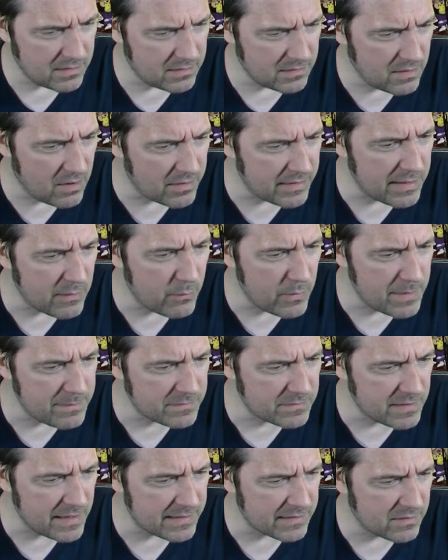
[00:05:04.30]
uh, on a
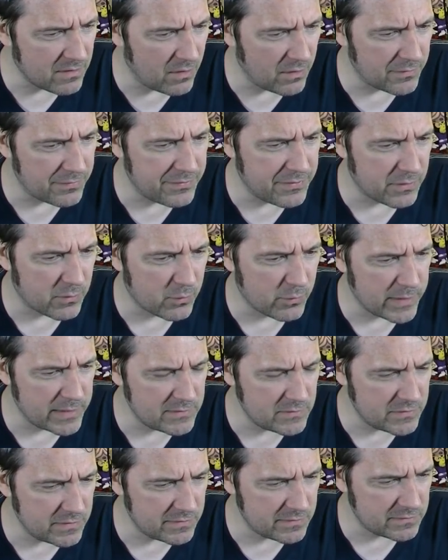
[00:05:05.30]
website called
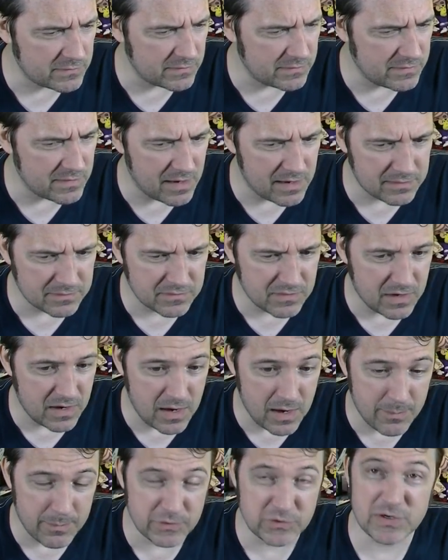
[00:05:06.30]

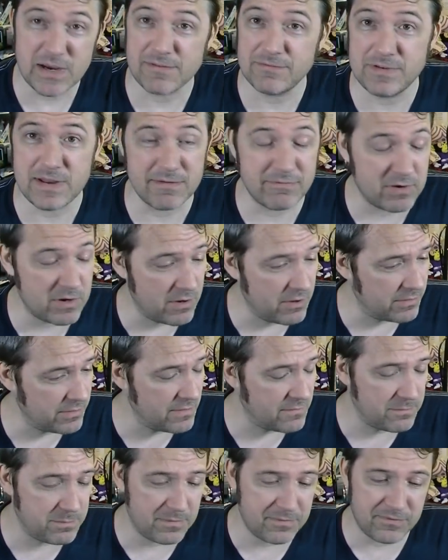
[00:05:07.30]
therichest.com, which I've never heard
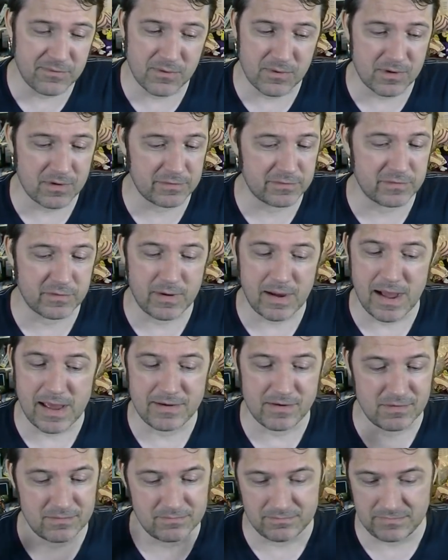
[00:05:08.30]
of before, so
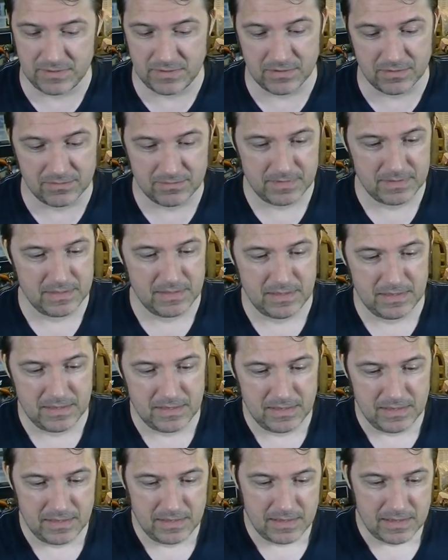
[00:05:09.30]
I don't, you know,
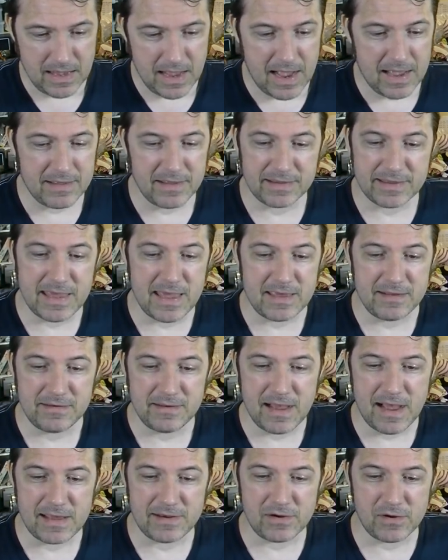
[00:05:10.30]
I,
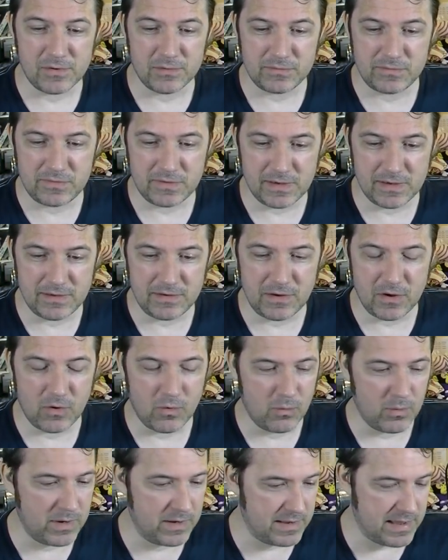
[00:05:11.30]
again, I don't uh,
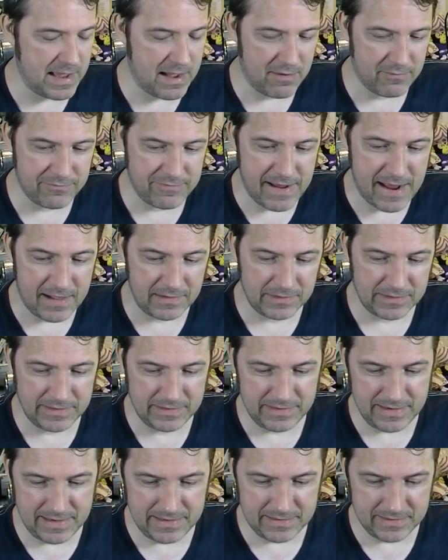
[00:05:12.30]
know what how
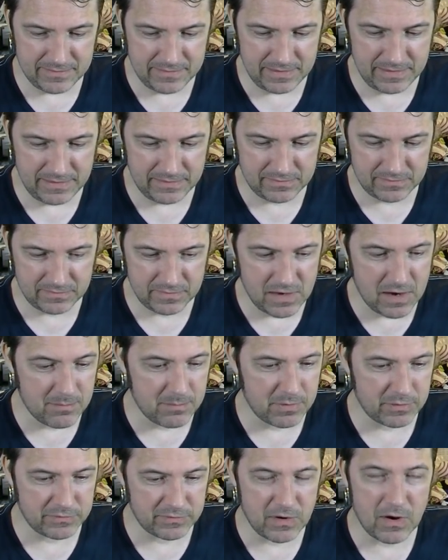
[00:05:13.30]
valid any of these
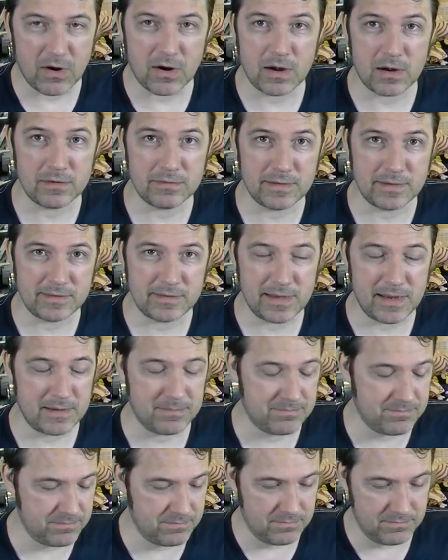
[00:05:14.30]
numbers are that
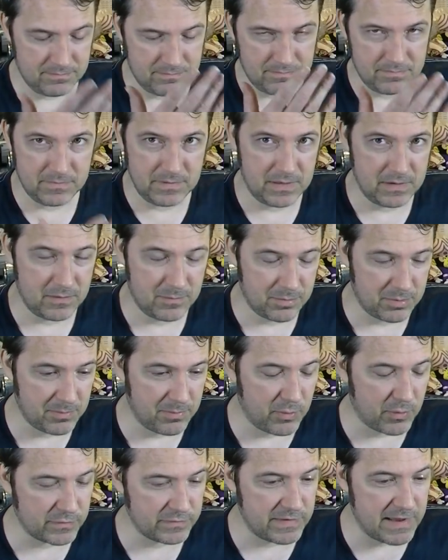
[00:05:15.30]
they you know,
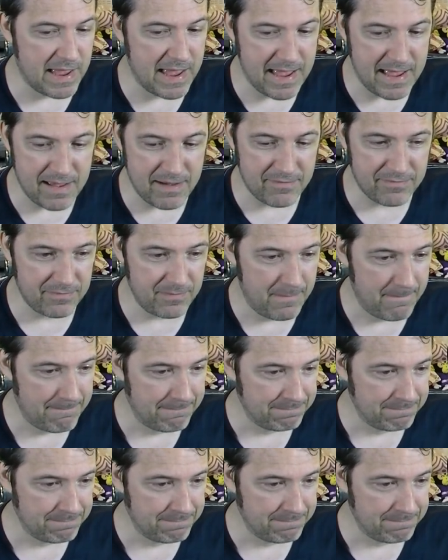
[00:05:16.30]
purport to have